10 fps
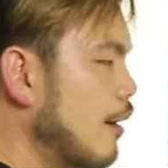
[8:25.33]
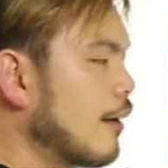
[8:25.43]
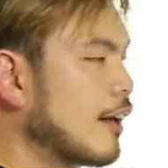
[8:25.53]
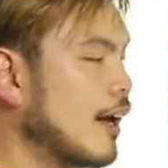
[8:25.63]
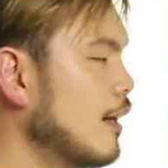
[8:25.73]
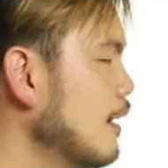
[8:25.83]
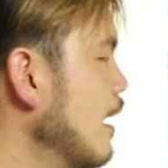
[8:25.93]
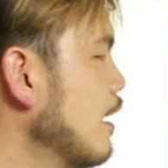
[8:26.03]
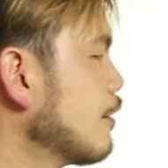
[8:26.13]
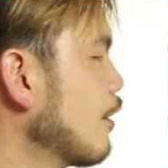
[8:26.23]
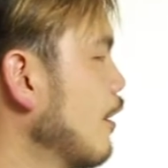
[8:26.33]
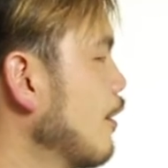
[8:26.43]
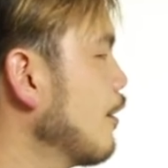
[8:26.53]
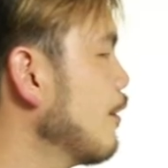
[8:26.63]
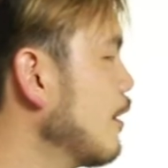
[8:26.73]
Okay,
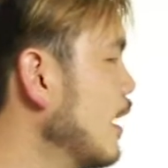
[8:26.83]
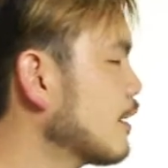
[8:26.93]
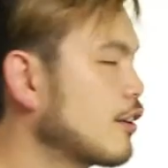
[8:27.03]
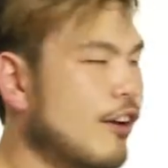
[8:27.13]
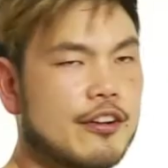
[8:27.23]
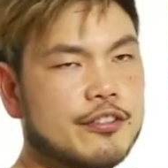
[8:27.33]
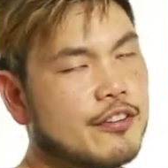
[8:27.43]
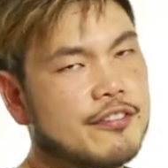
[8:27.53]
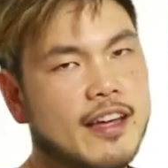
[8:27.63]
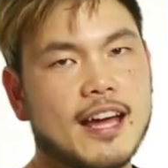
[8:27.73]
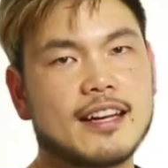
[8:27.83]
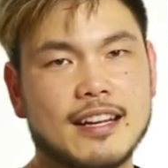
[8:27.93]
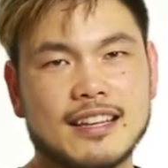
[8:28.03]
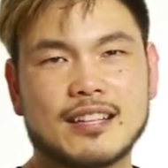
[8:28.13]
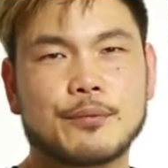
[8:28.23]
so the cost of that
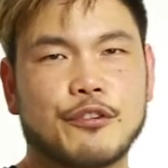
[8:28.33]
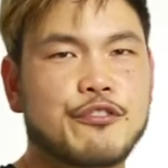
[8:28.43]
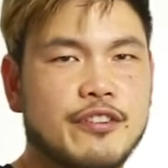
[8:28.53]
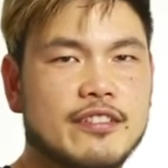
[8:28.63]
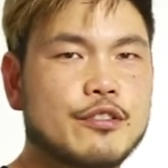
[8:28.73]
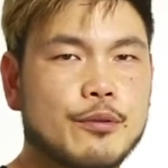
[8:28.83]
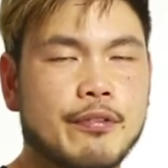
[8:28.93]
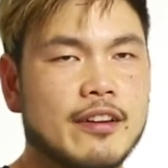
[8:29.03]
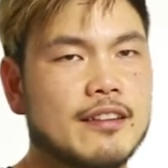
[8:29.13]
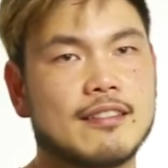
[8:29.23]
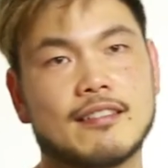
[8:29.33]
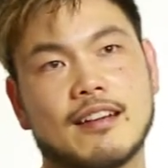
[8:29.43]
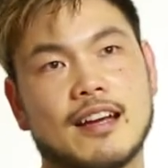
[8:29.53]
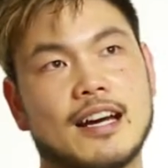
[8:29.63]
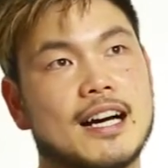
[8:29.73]
in terms of physical prints,
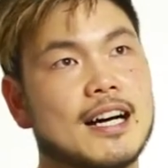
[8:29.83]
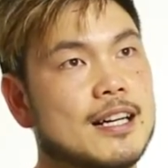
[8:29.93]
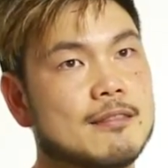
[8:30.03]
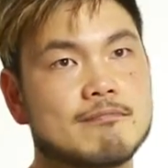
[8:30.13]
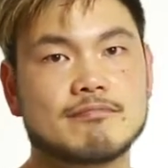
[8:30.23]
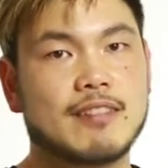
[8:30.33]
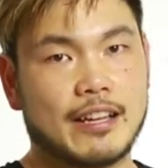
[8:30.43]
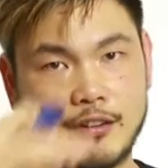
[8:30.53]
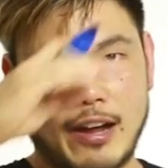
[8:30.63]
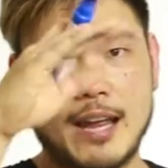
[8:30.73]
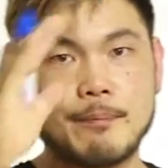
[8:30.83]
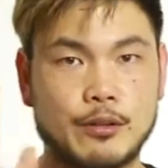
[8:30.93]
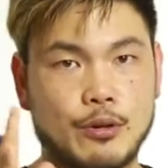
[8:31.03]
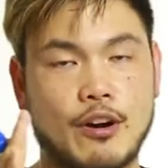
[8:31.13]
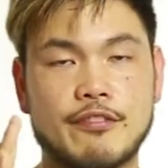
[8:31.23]
like your 8 by
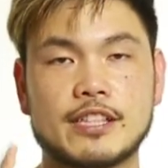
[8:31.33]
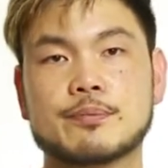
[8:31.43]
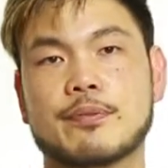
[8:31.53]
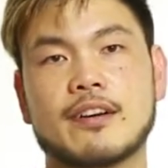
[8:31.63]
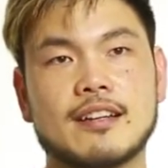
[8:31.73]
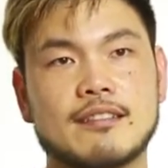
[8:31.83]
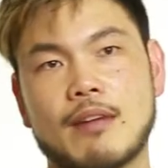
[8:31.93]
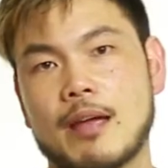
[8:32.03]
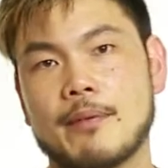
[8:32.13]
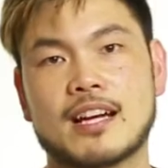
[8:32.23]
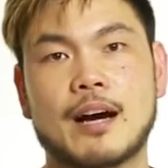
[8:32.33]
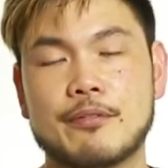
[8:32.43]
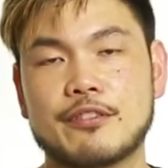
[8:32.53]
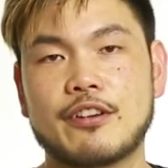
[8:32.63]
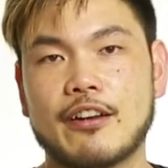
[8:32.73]
12 inch print, maybe a
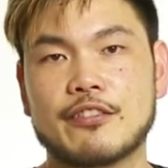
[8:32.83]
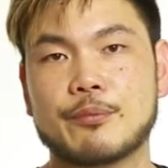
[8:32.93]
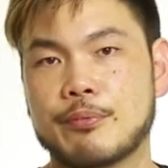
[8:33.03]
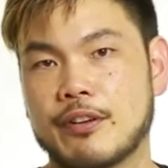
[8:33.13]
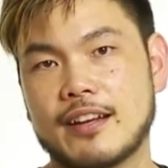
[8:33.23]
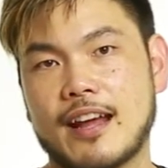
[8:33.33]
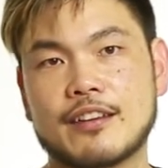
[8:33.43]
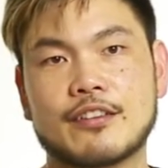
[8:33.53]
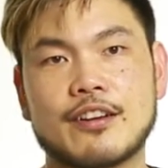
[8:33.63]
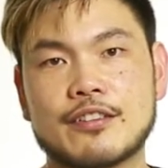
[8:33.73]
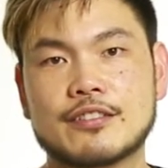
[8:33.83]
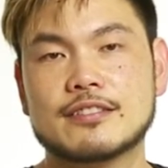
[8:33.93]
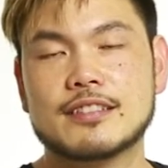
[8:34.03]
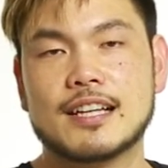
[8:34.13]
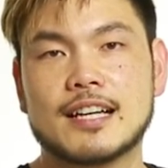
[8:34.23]
couple of dollars to print at your local